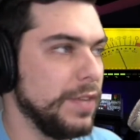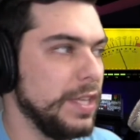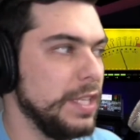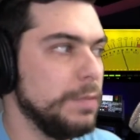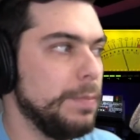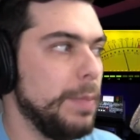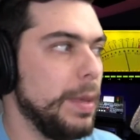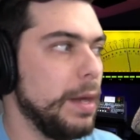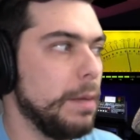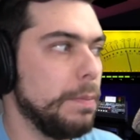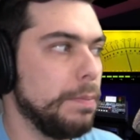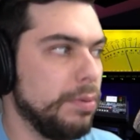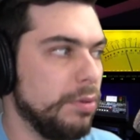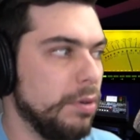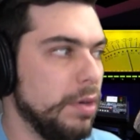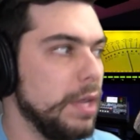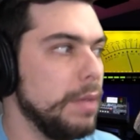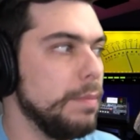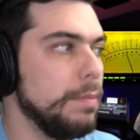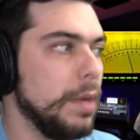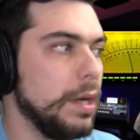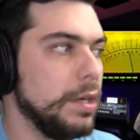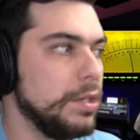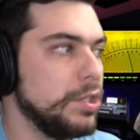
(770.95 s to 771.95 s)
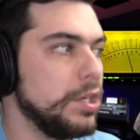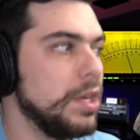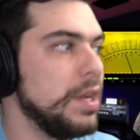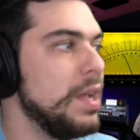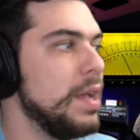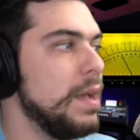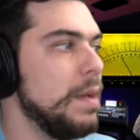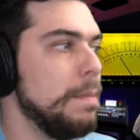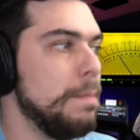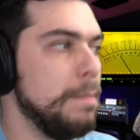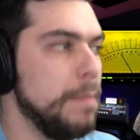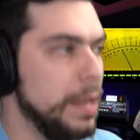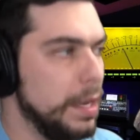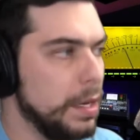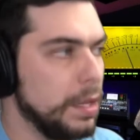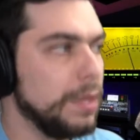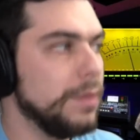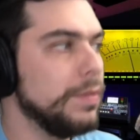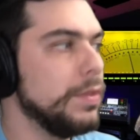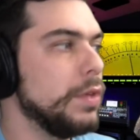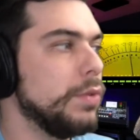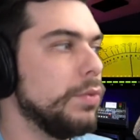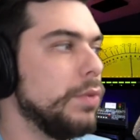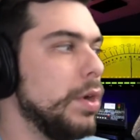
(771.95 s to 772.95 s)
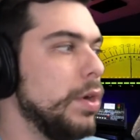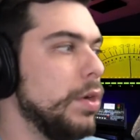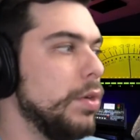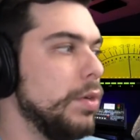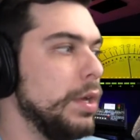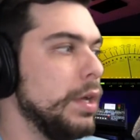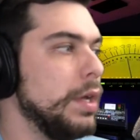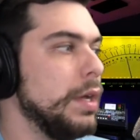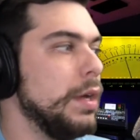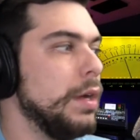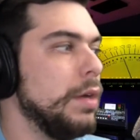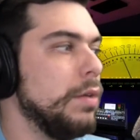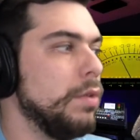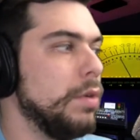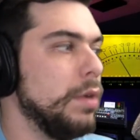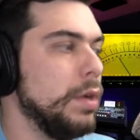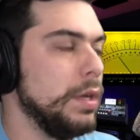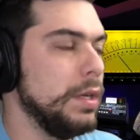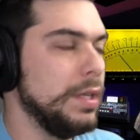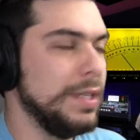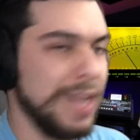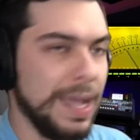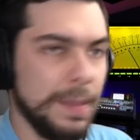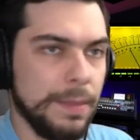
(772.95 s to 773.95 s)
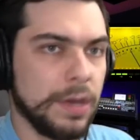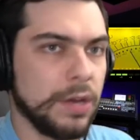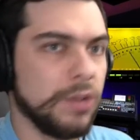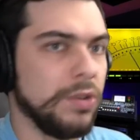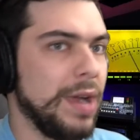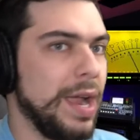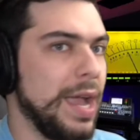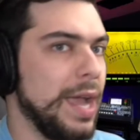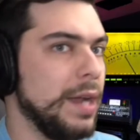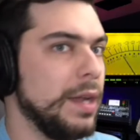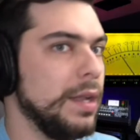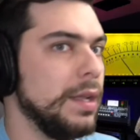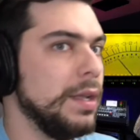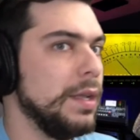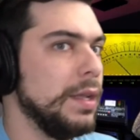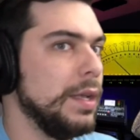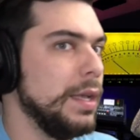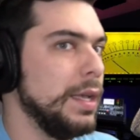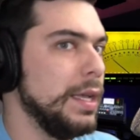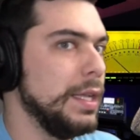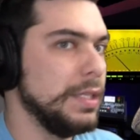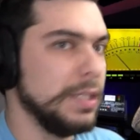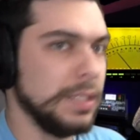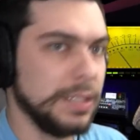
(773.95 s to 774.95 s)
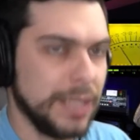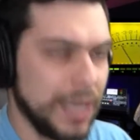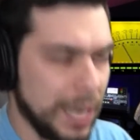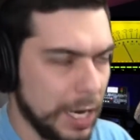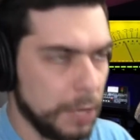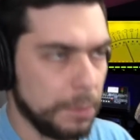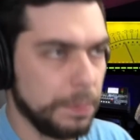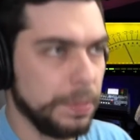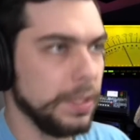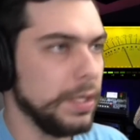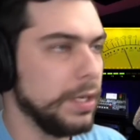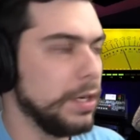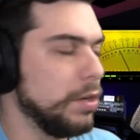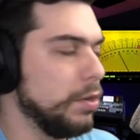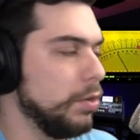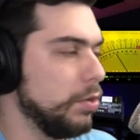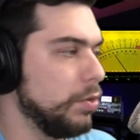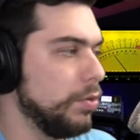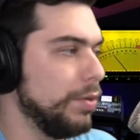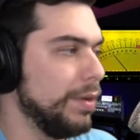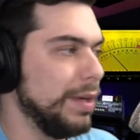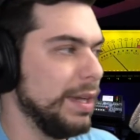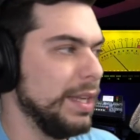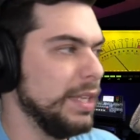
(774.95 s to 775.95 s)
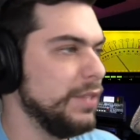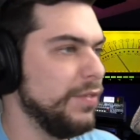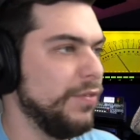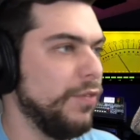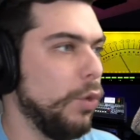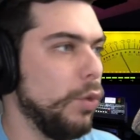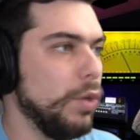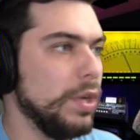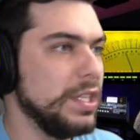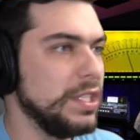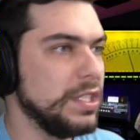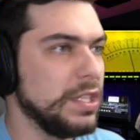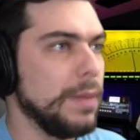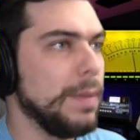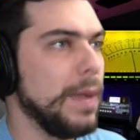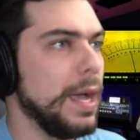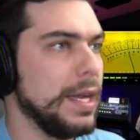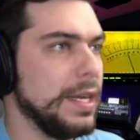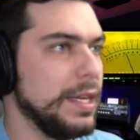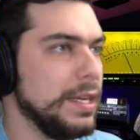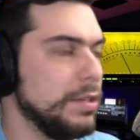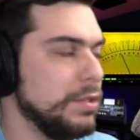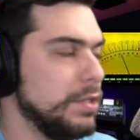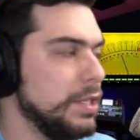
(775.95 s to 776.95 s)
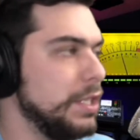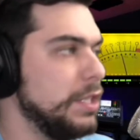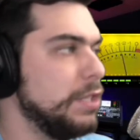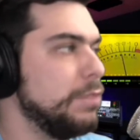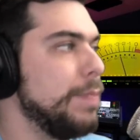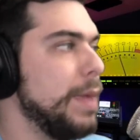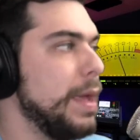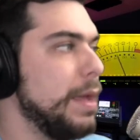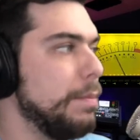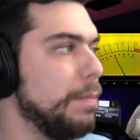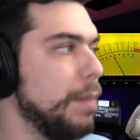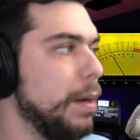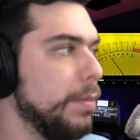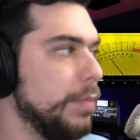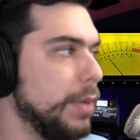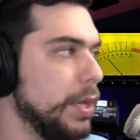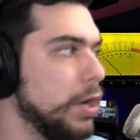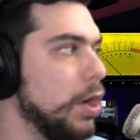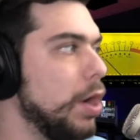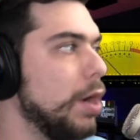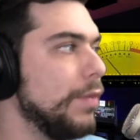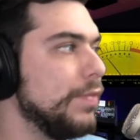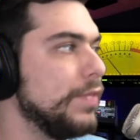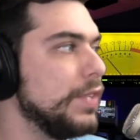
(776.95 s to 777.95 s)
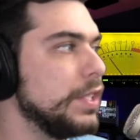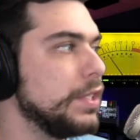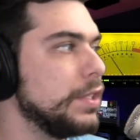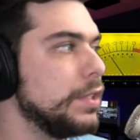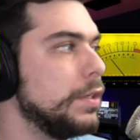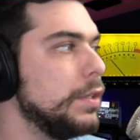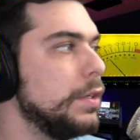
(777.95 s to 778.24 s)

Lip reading: He's been a pretty much middle of the road Democrat his entire political career, his 40 some odd years he spent in public office.